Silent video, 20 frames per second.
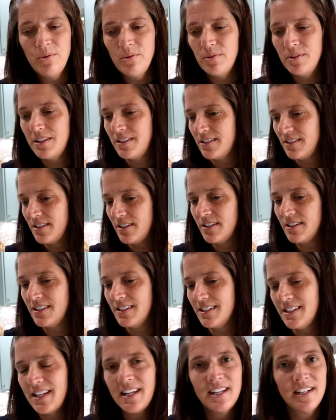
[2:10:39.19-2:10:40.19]
pool and
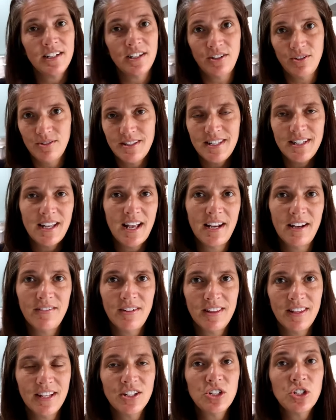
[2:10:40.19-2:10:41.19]
dirt and sand and you
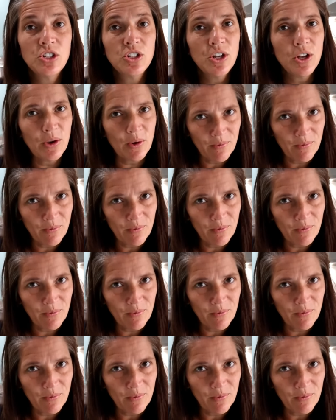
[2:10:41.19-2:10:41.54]
sea on everything.